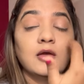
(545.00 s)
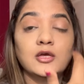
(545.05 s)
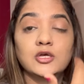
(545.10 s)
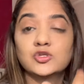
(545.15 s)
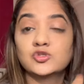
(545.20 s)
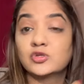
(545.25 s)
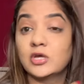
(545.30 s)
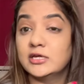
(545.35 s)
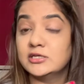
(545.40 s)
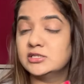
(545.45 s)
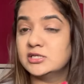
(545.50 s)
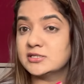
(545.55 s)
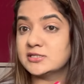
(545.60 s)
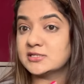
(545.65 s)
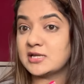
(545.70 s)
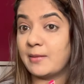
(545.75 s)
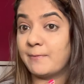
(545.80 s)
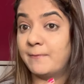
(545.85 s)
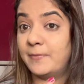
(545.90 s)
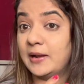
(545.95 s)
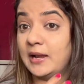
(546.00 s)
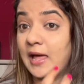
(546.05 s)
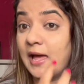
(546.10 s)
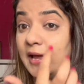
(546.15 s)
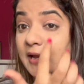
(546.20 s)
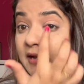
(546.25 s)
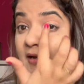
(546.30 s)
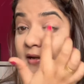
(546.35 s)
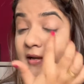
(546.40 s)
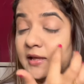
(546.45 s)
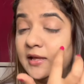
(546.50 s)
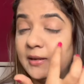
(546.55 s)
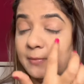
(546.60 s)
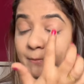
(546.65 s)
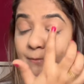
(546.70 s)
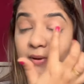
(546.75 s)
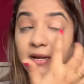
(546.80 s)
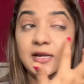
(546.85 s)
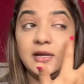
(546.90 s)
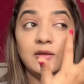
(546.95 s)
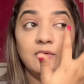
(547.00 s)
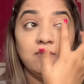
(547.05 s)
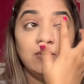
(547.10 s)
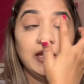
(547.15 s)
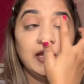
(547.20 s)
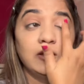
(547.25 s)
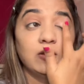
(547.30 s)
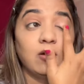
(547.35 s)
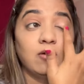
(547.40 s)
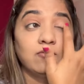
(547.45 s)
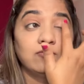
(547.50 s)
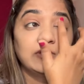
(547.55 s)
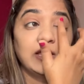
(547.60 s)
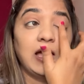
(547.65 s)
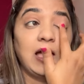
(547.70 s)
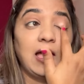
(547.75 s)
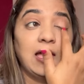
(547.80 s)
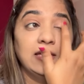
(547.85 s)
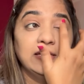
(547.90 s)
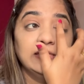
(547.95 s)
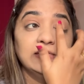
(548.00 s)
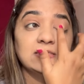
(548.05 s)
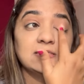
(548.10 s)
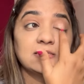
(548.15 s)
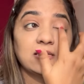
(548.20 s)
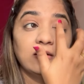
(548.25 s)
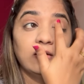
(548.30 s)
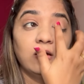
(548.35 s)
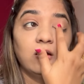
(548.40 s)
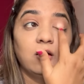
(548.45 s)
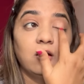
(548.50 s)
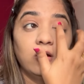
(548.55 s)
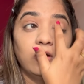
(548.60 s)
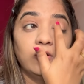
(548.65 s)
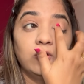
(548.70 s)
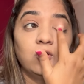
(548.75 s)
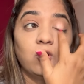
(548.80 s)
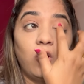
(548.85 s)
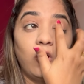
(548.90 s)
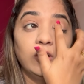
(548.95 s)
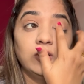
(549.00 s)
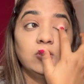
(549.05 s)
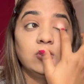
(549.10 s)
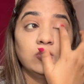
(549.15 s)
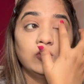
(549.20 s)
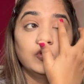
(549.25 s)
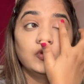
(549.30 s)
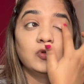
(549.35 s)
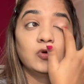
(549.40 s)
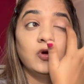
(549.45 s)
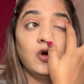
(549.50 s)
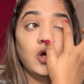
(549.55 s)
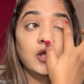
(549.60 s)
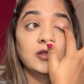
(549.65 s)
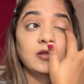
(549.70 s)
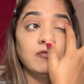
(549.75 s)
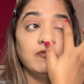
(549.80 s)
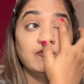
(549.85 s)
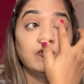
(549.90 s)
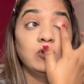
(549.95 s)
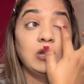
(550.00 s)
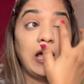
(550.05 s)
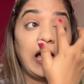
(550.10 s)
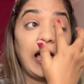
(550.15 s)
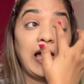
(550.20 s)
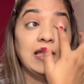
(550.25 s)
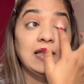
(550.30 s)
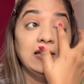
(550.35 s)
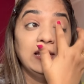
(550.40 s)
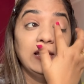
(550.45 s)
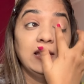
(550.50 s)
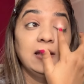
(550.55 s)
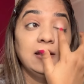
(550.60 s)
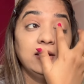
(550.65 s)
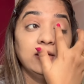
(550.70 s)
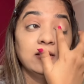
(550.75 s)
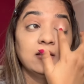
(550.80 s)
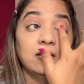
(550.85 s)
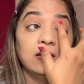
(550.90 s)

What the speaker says: So I just apply it in between of the eyes, not, you know, on the full eyelid.